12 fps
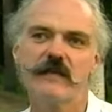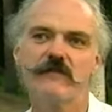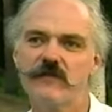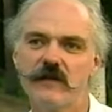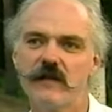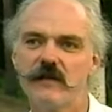I
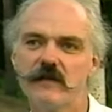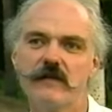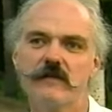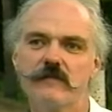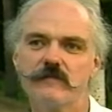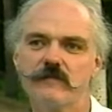fell
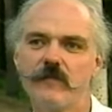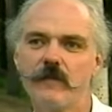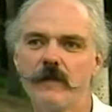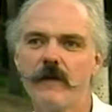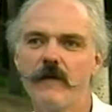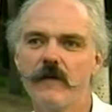ill
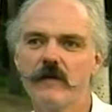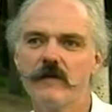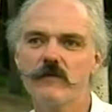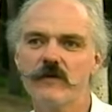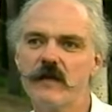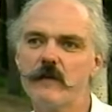
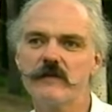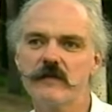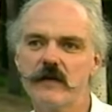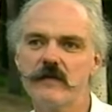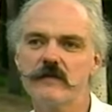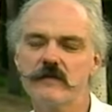with
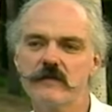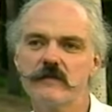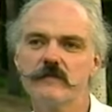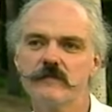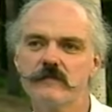hepatitis.